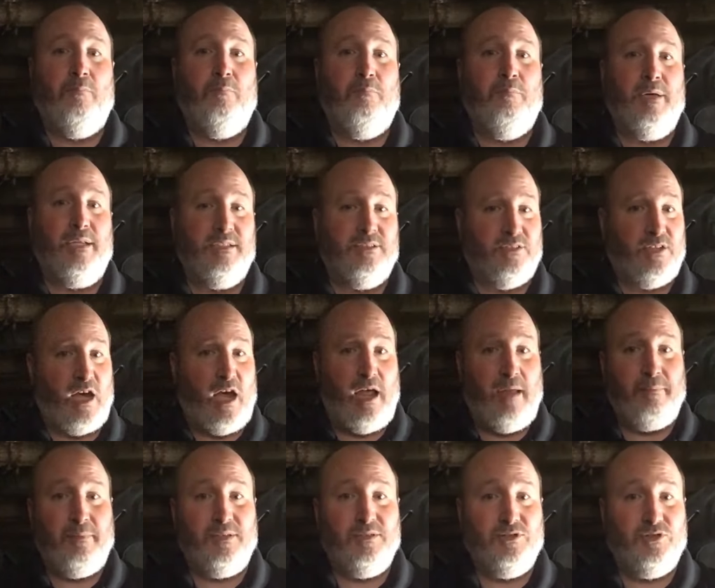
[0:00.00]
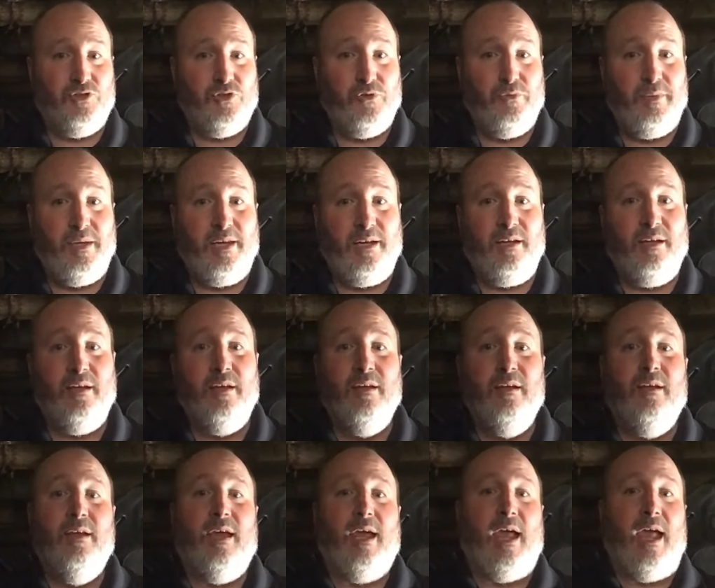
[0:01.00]
But it's time consuming.
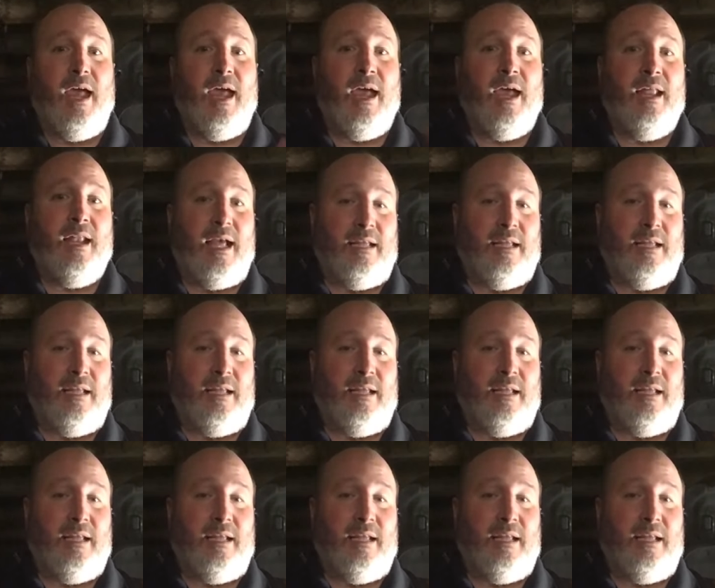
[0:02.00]
And